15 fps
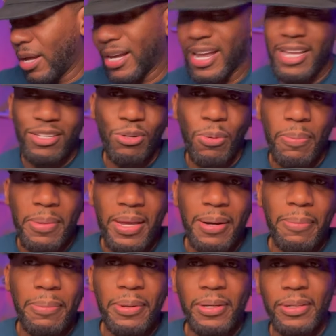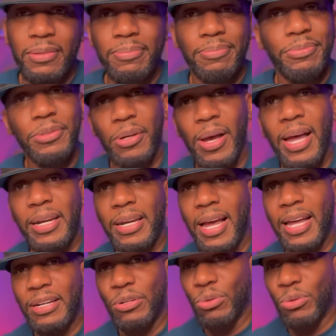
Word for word: got so many, but you know I, I do